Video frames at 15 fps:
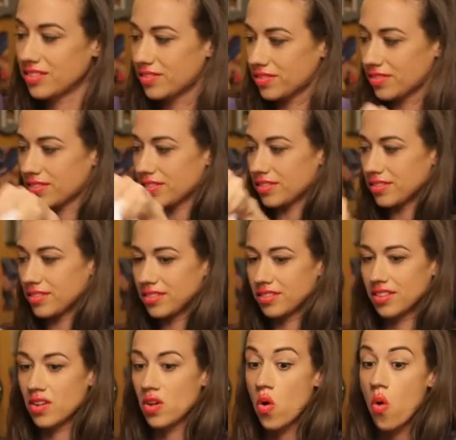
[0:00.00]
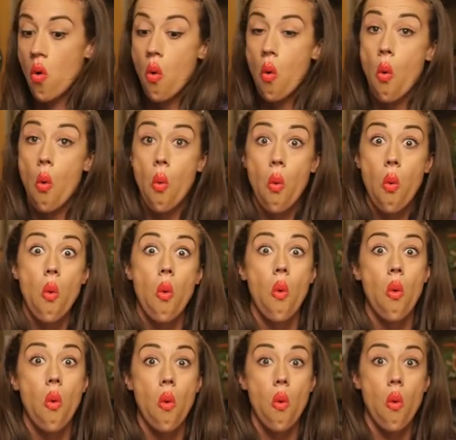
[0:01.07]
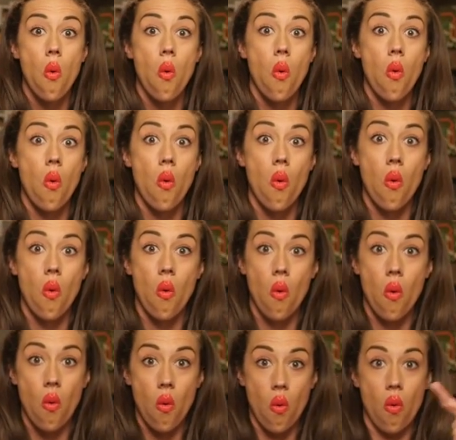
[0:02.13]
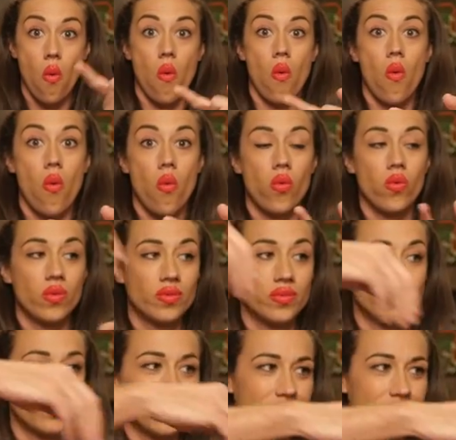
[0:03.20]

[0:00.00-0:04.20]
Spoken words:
(silent)